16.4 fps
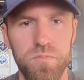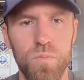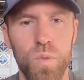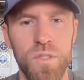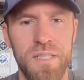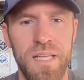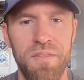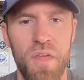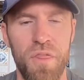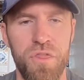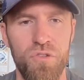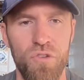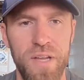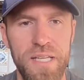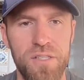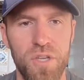was in the
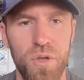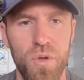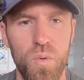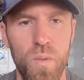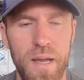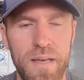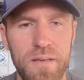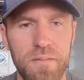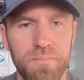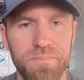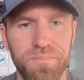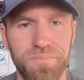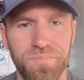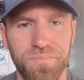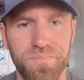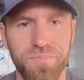3-2 win
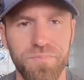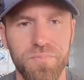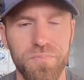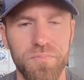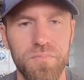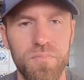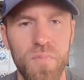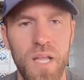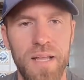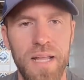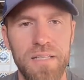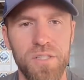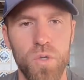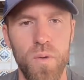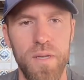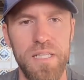
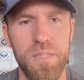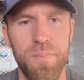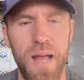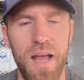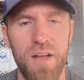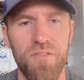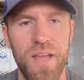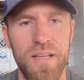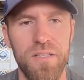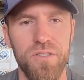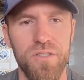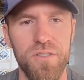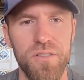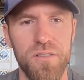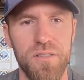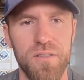against Queen's Park
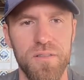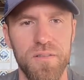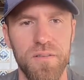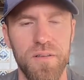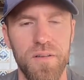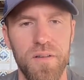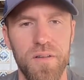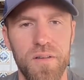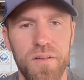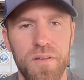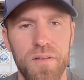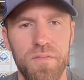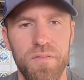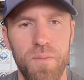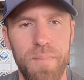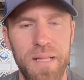Rangers
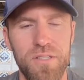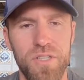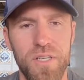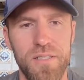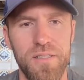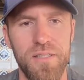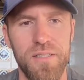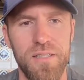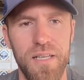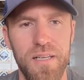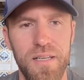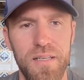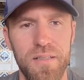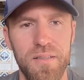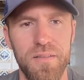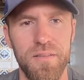for Manchester
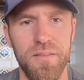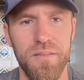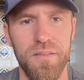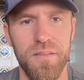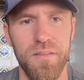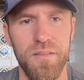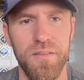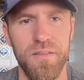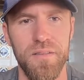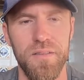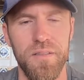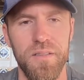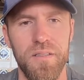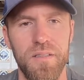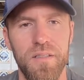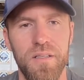City.
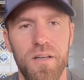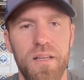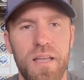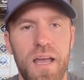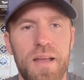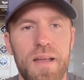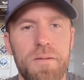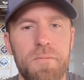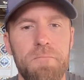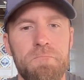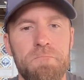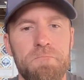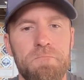Okay.